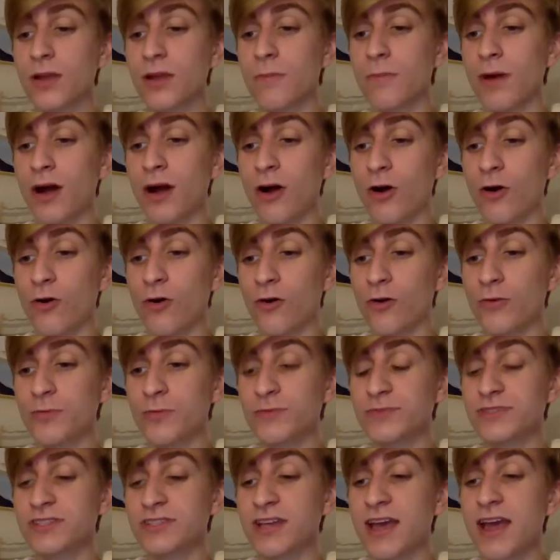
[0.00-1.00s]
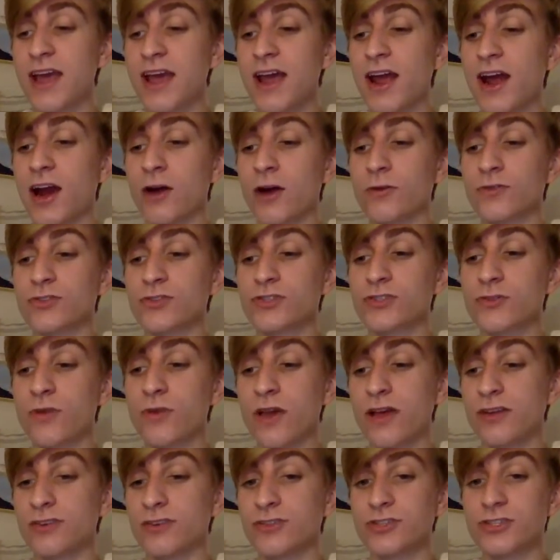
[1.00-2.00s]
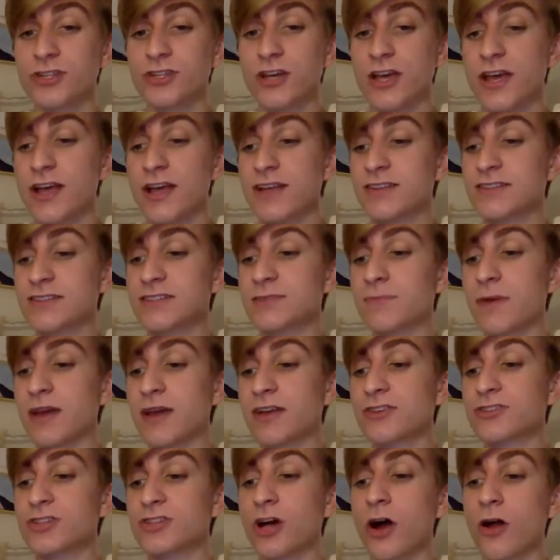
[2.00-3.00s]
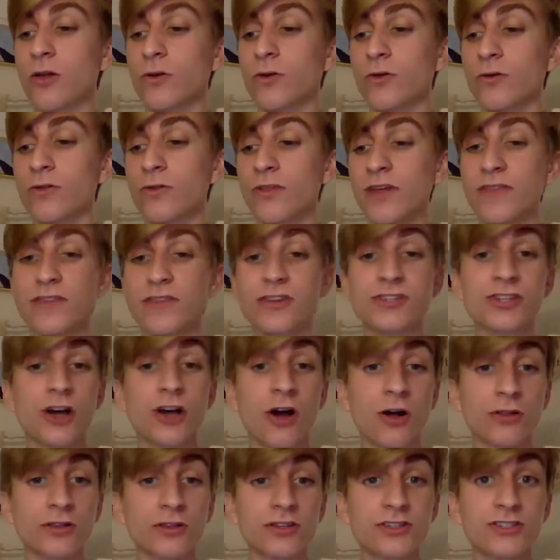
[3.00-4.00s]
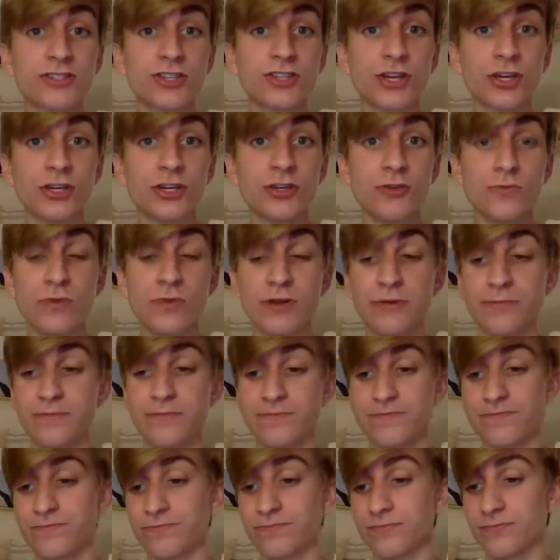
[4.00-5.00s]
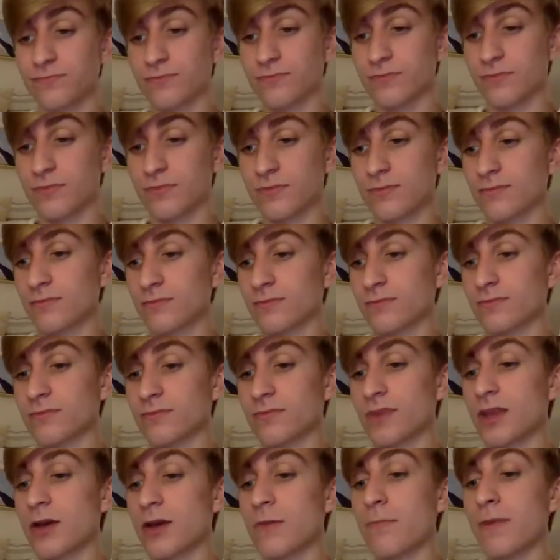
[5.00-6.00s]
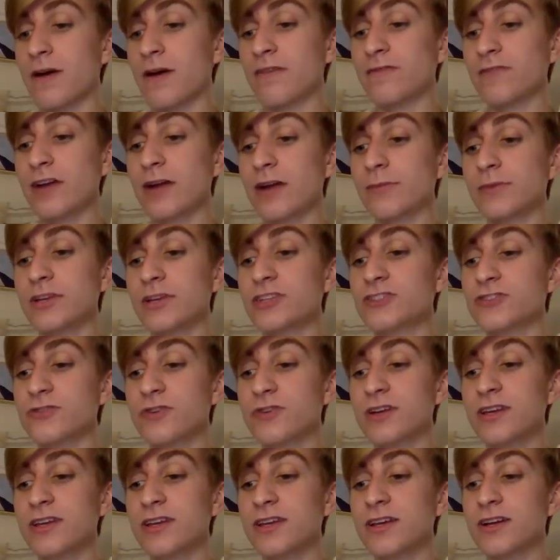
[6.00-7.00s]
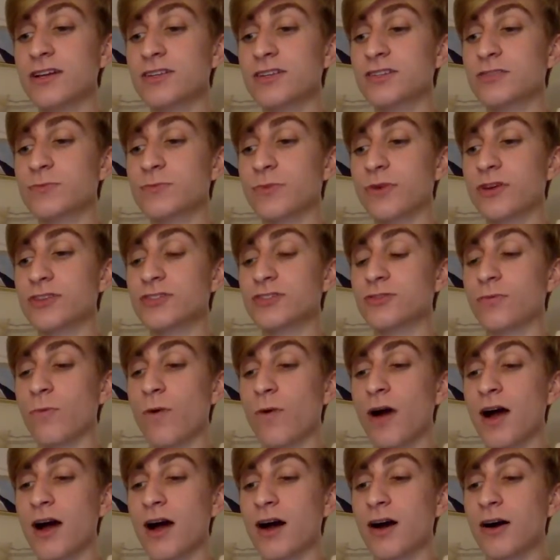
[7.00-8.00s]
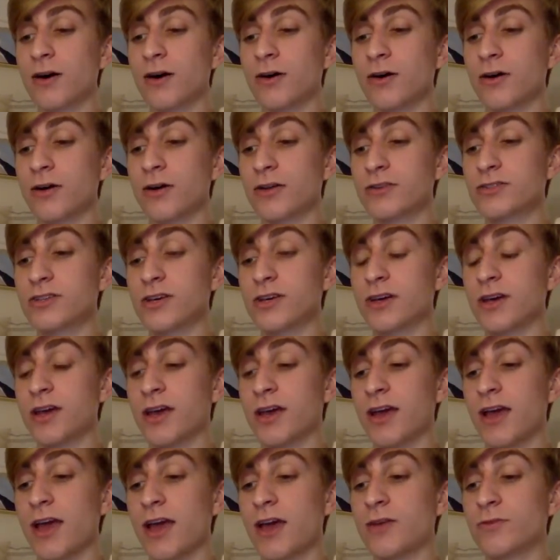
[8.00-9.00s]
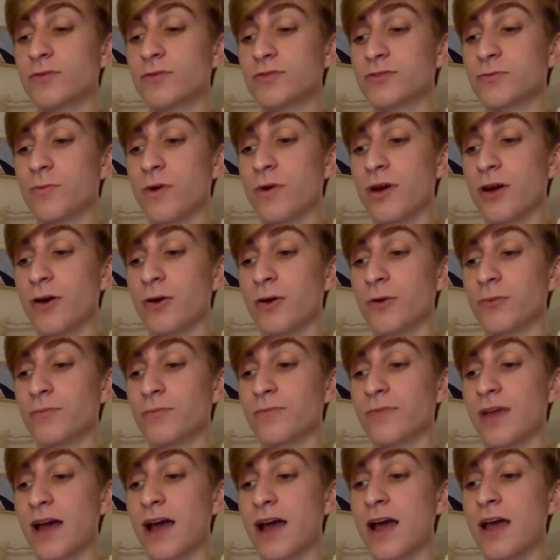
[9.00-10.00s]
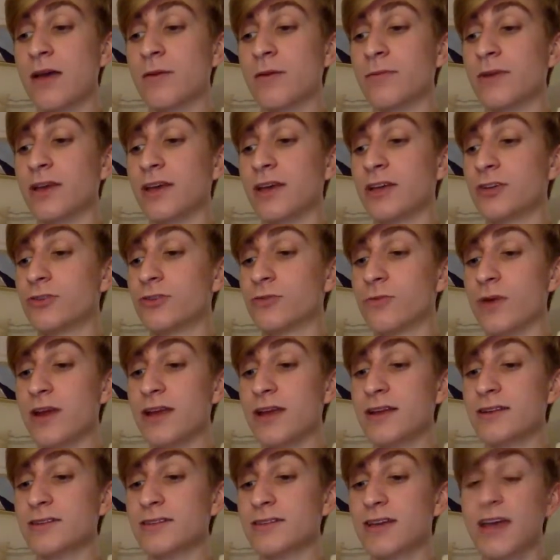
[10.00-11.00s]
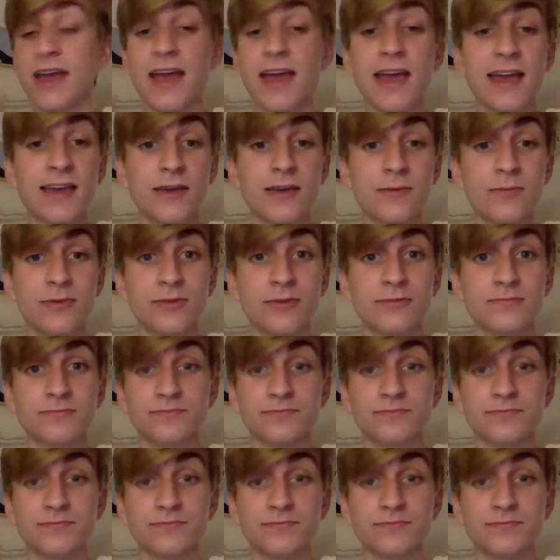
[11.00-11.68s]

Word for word: My arms, outstretched, span taller than the tallest human. My family tree spreads wide and as well. I am a great ape,